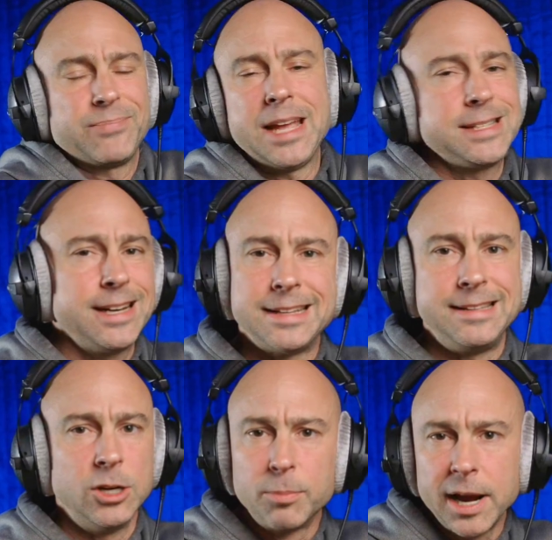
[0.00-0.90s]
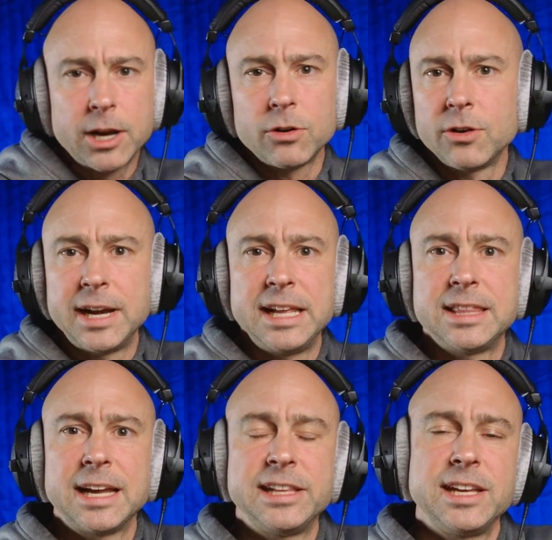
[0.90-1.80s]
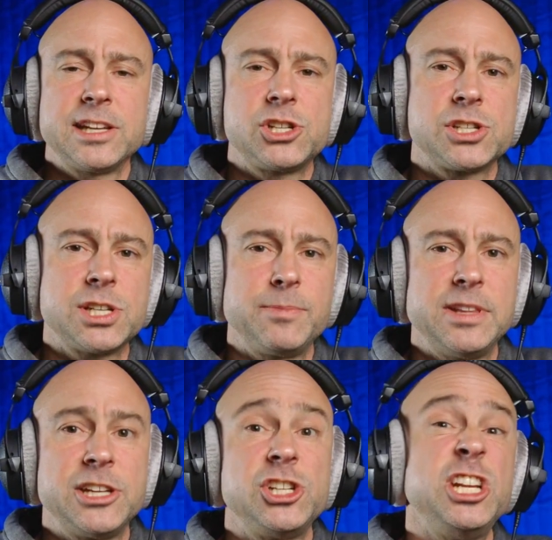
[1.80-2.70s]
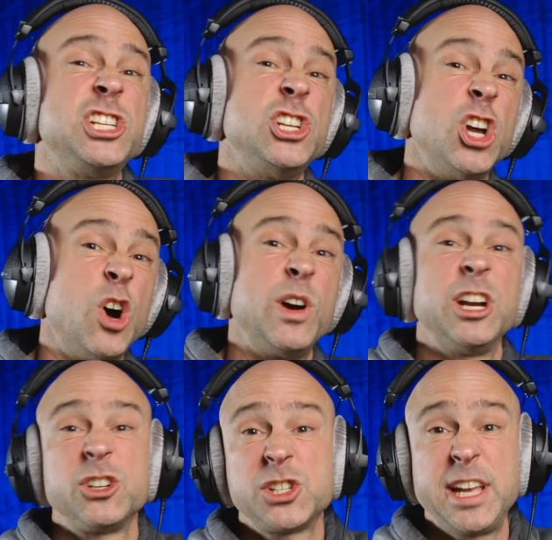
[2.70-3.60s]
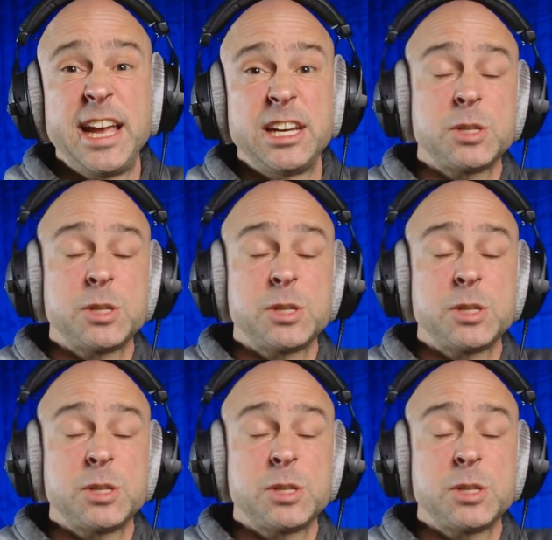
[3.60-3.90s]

It's not a deal breaker or anything. I think it's just something that you need to know and understand,